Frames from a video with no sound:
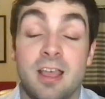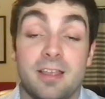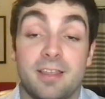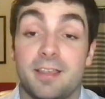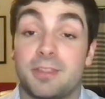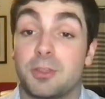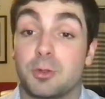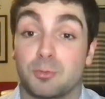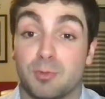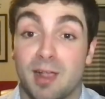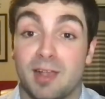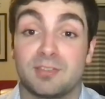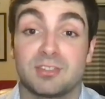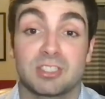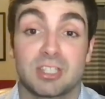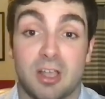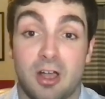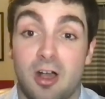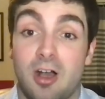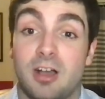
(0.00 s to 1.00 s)
that the refs
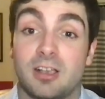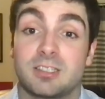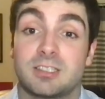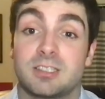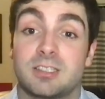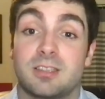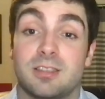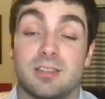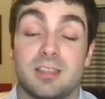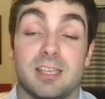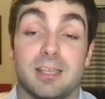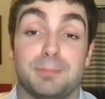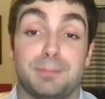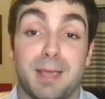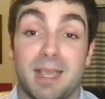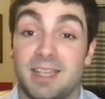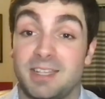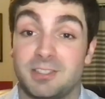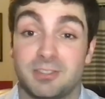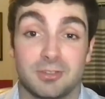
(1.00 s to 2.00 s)
cost the
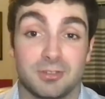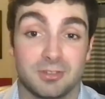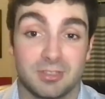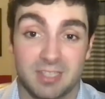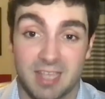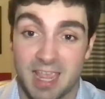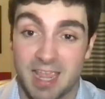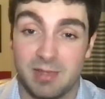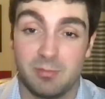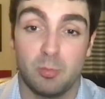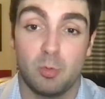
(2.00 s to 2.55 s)
Pacers game